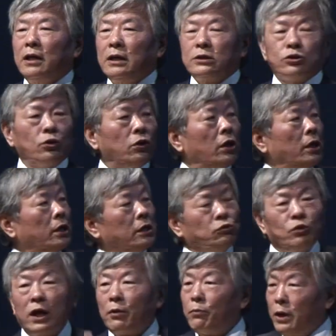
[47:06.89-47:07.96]
So
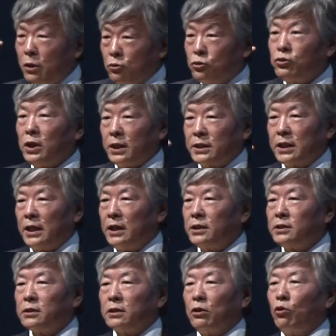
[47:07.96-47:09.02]
we are very good at
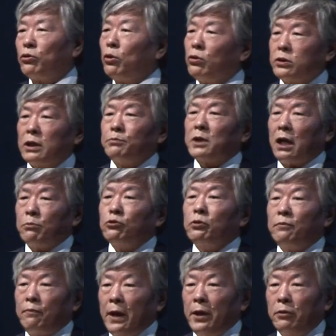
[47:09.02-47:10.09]
this, although sometimes
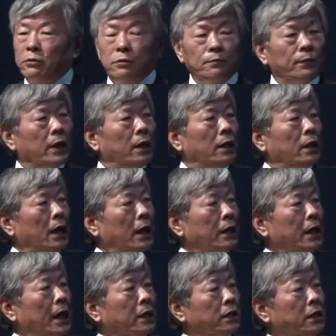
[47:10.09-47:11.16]
we fail.
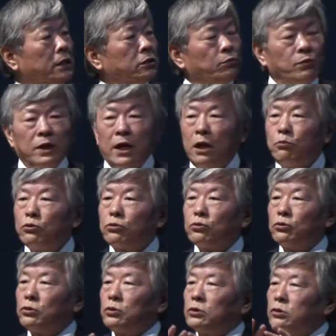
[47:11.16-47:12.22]
And that is be able
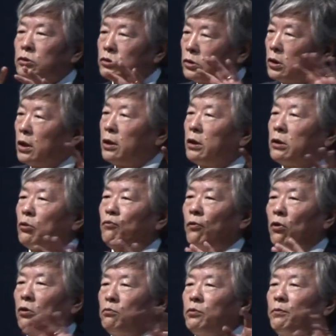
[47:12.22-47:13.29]
to
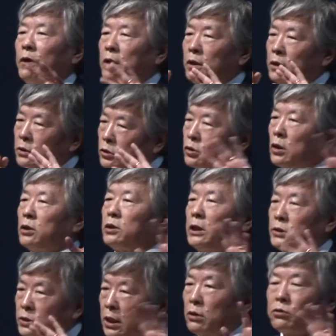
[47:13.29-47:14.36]
form very
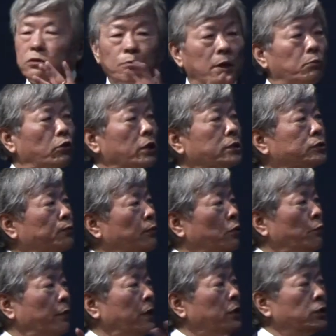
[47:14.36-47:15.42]
distinct memories
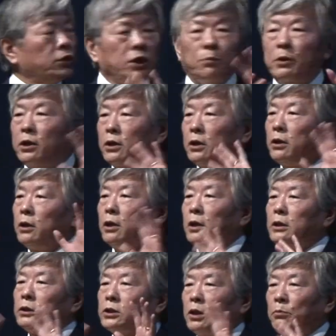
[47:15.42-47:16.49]
for very
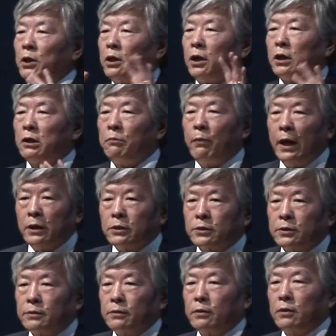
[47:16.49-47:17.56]
similar
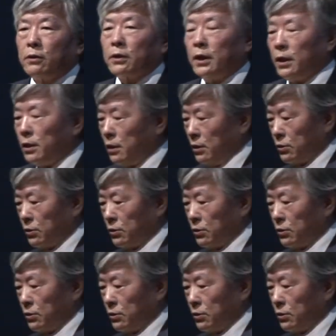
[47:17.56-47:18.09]
events. Okay?